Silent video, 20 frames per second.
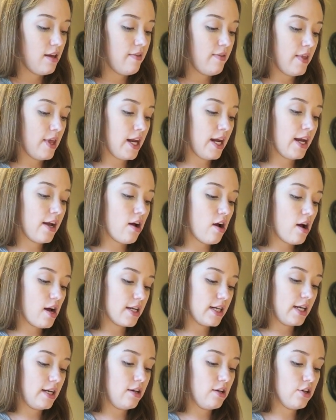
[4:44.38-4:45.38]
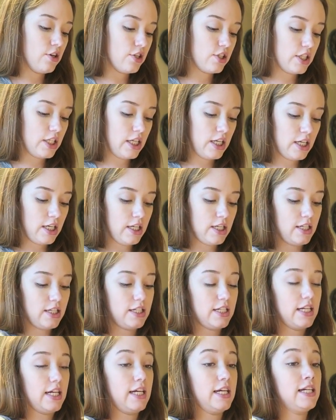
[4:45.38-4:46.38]
And then I got a nursing
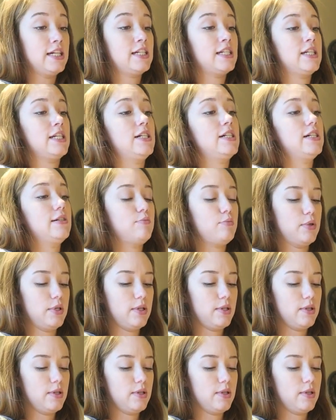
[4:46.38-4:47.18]
tank top